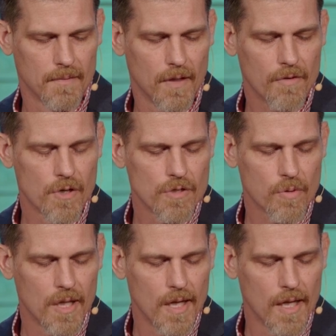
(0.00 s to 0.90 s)
Look at verse
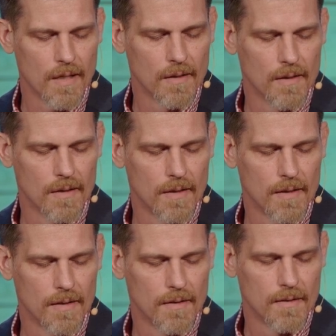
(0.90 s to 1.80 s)
29.
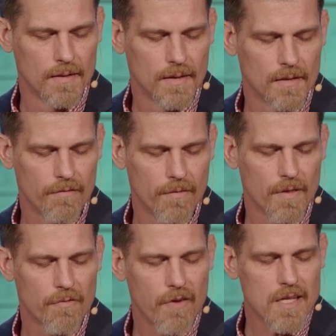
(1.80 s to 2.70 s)

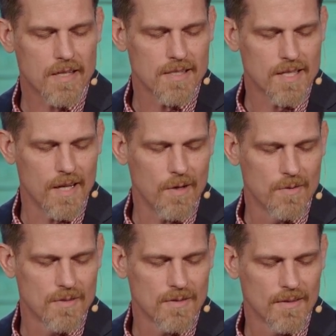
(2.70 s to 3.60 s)
The faith
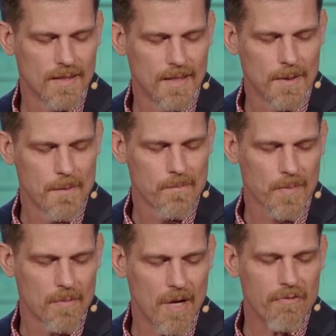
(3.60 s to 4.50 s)
continues.
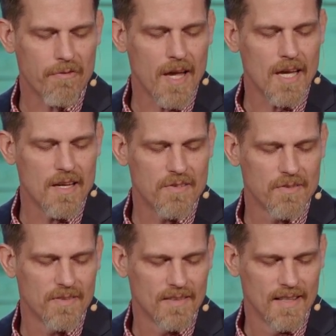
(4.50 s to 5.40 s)
By
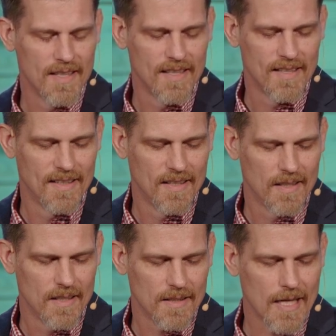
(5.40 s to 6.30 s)
faith,
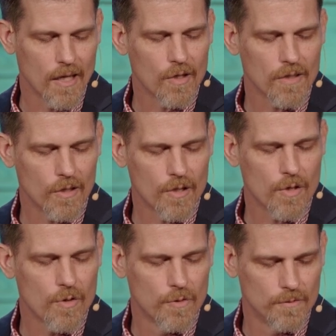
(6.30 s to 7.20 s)
now look, look
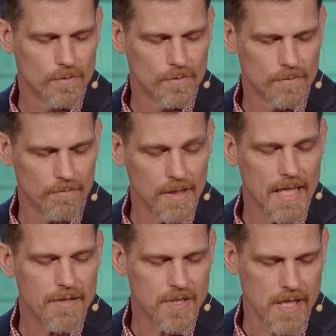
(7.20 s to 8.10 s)
who
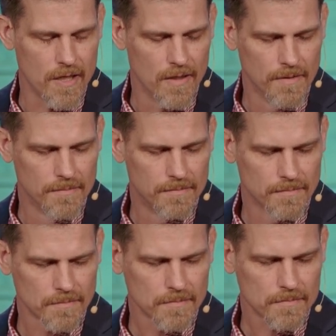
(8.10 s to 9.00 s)
believes here.
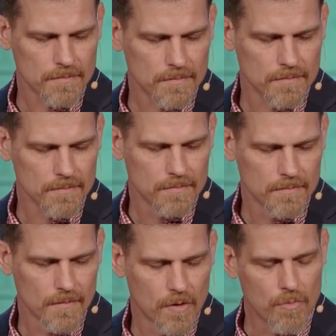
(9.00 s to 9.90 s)

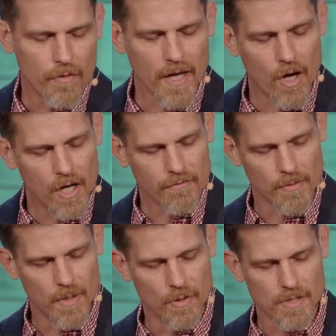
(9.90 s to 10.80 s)
We're moving on
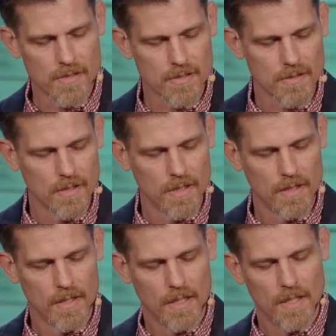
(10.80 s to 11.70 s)
from Moses.
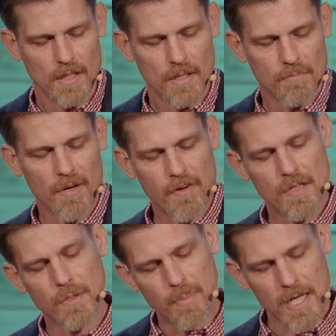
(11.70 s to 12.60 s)
By
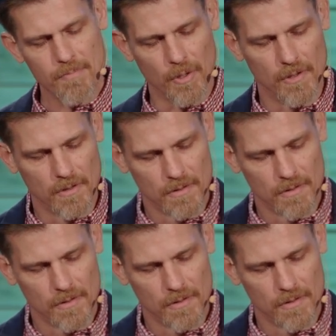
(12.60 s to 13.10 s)
faith, the people